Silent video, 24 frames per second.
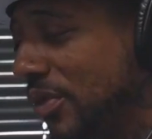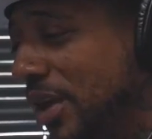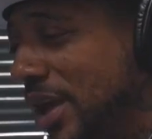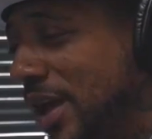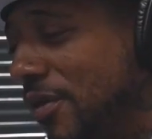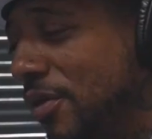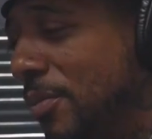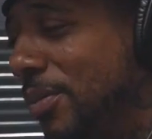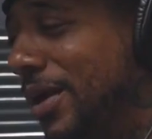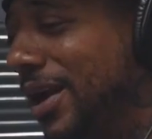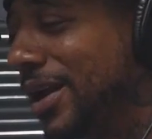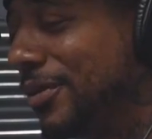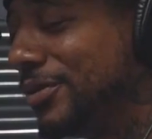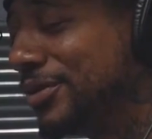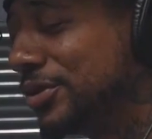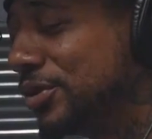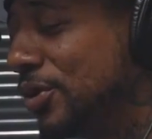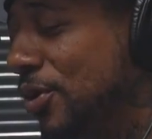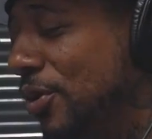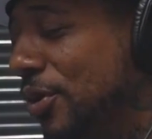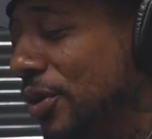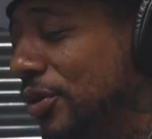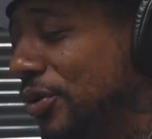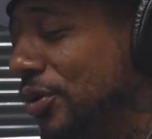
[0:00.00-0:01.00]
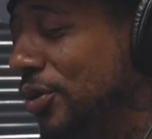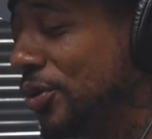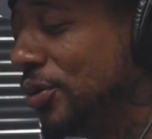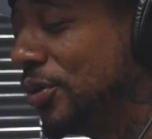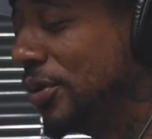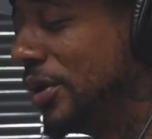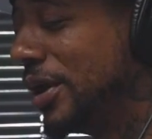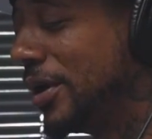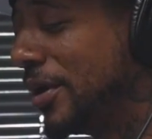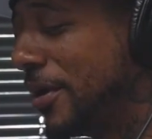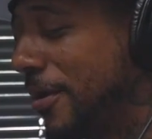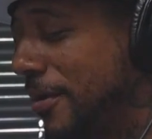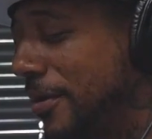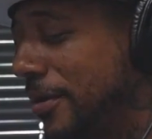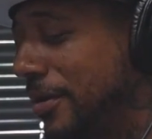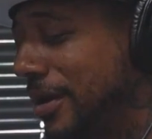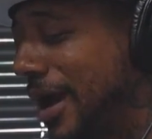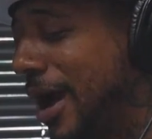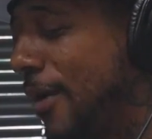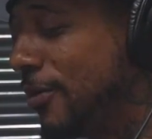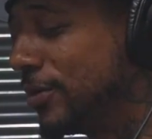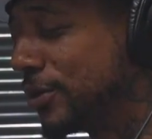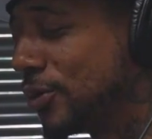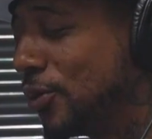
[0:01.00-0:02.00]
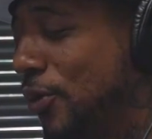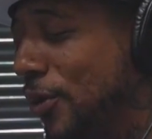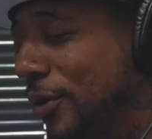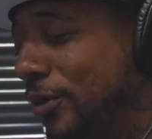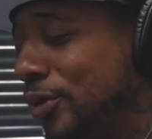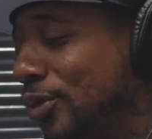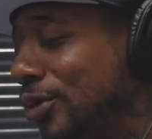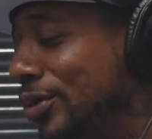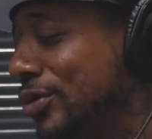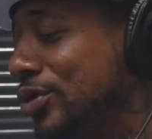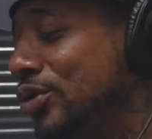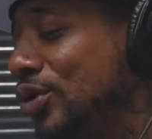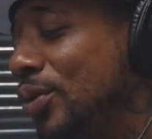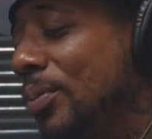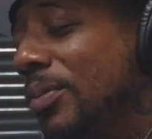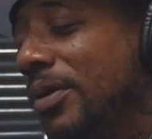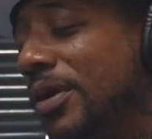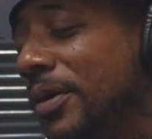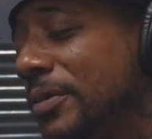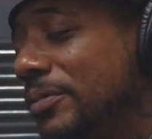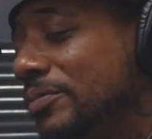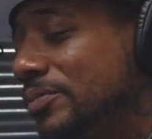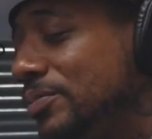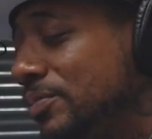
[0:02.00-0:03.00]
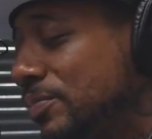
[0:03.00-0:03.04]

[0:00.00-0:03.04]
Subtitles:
Everybody was going through that. I was going through it too, but